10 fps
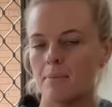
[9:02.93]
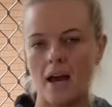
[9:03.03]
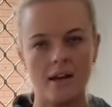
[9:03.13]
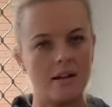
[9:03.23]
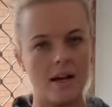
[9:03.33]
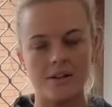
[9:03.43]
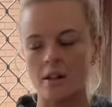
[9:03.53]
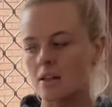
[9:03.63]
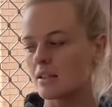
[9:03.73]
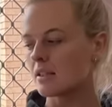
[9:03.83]
about
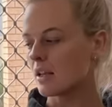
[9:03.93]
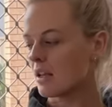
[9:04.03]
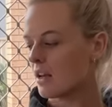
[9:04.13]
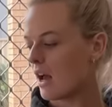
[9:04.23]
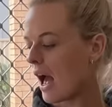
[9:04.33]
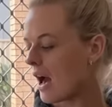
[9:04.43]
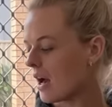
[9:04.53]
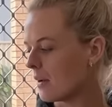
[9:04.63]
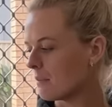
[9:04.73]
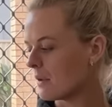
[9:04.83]

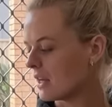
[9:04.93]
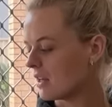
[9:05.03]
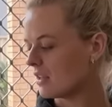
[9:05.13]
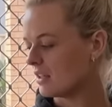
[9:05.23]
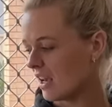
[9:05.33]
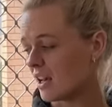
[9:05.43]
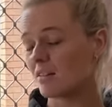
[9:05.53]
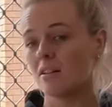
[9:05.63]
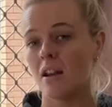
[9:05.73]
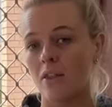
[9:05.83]
$9. Yeah,
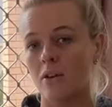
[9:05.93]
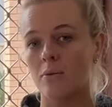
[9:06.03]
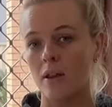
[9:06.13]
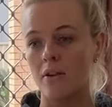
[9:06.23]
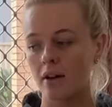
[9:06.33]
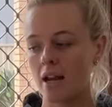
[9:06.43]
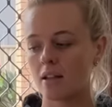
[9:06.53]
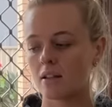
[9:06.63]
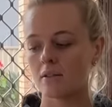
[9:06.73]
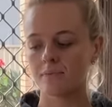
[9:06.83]
another good one through
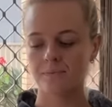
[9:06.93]
Aiden.